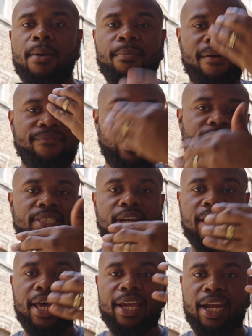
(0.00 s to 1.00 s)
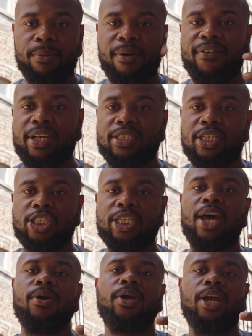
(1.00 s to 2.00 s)
My face is in the light here, my face in the
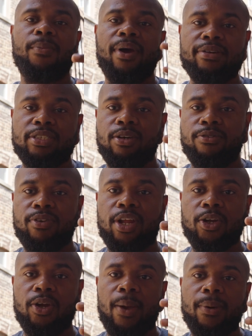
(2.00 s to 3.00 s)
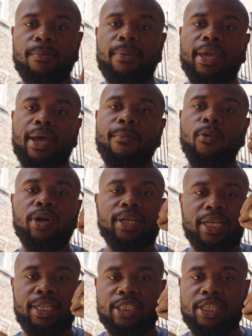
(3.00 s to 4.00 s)
shadow here, but I still feel like you're able to make out more
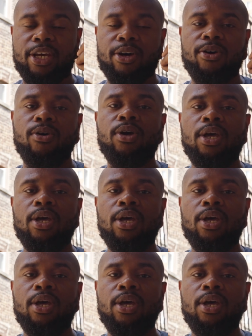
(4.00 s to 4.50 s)
detail.